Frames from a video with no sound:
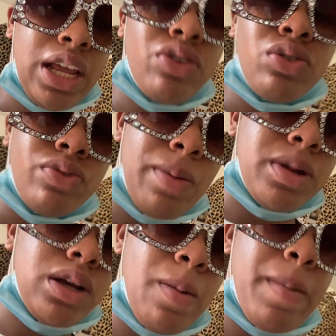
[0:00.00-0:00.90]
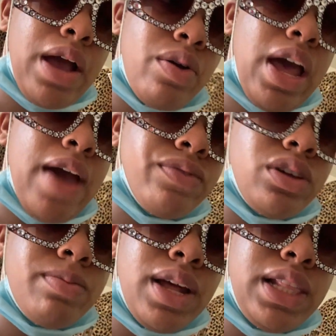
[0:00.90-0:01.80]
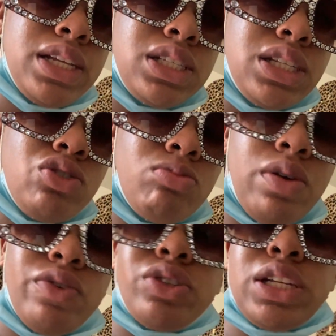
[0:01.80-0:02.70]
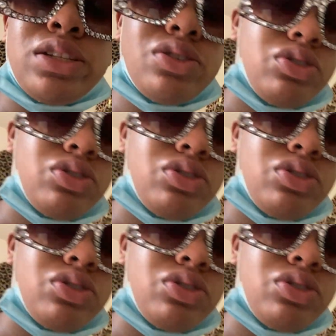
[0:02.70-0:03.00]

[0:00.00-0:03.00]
I don't know if I'm gonna come back after my lesson or my road test.